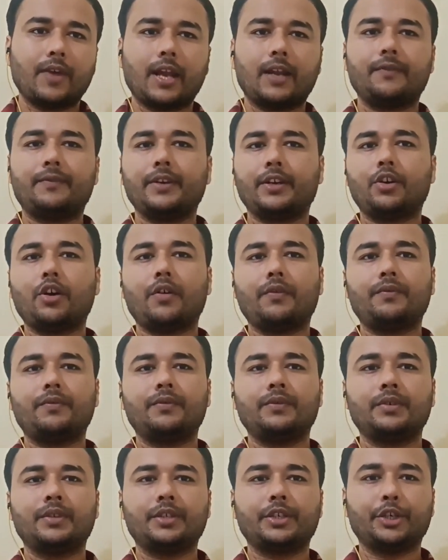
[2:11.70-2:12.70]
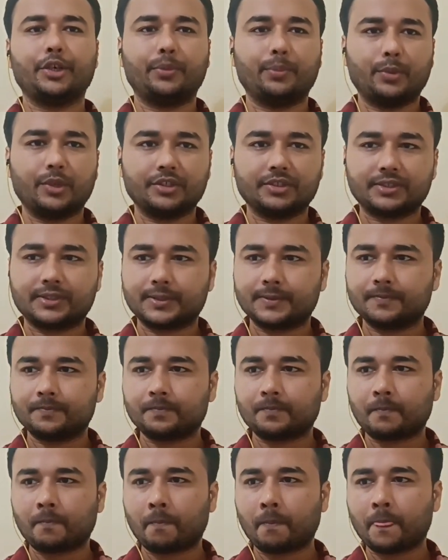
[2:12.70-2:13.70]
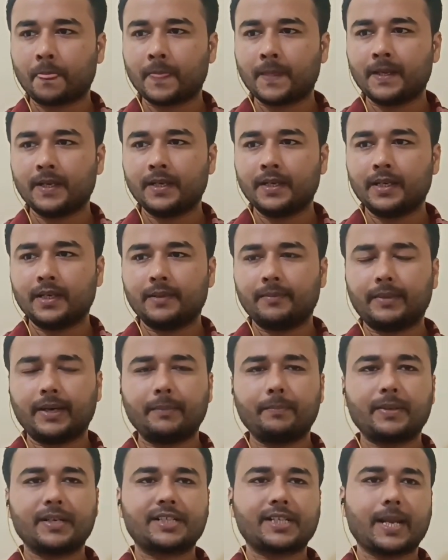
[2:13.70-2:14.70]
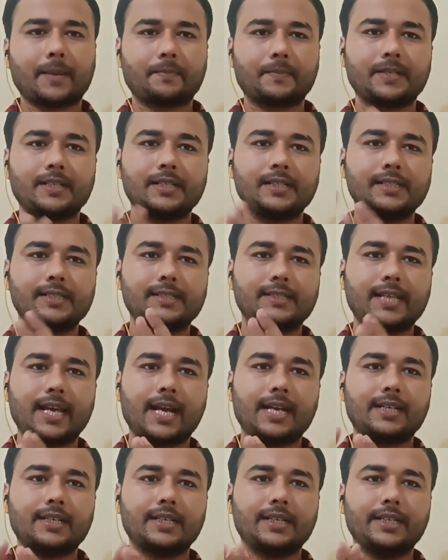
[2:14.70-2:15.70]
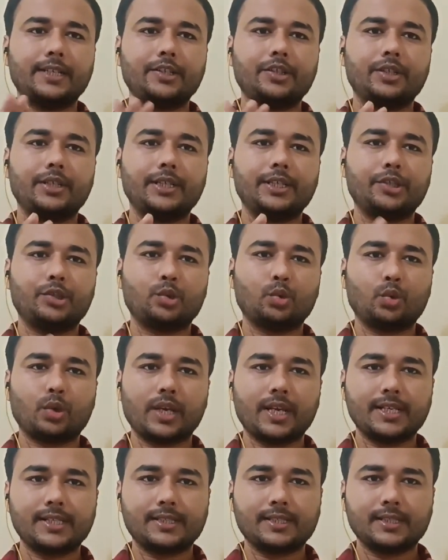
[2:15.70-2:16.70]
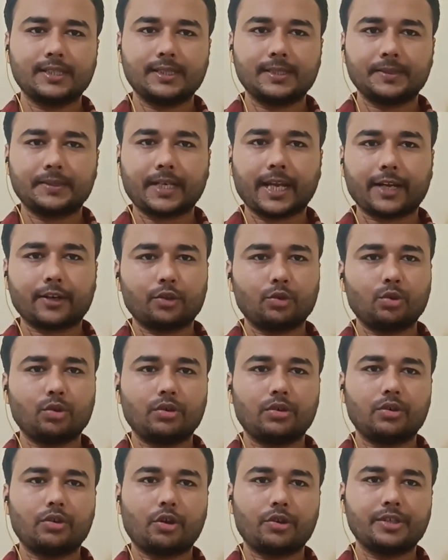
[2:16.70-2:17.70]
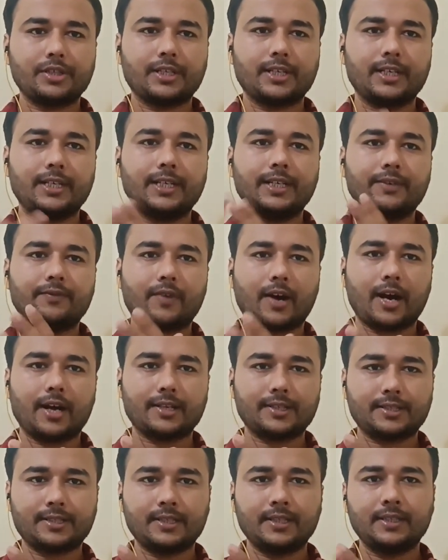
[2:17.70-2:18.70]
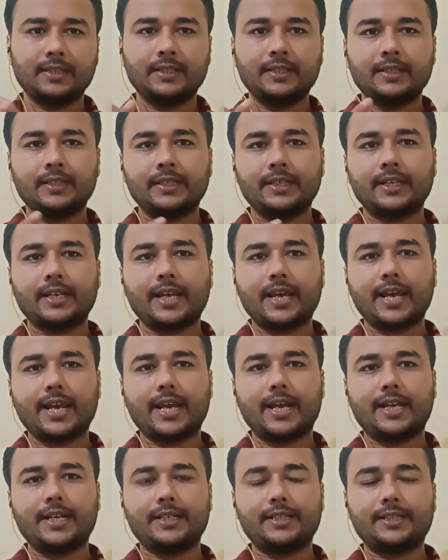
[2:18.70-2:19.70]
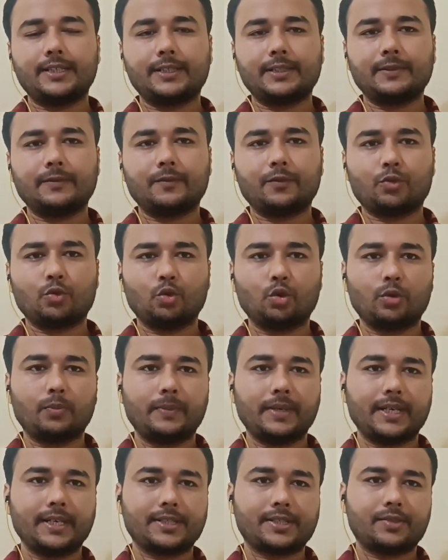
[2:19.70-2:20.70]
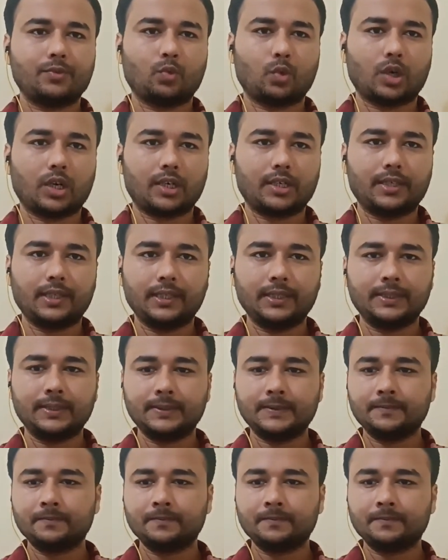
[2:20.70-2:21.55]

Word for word: welfare of humans. My perception is that in, in today's uh, technologically advanced and uh, rule-based world,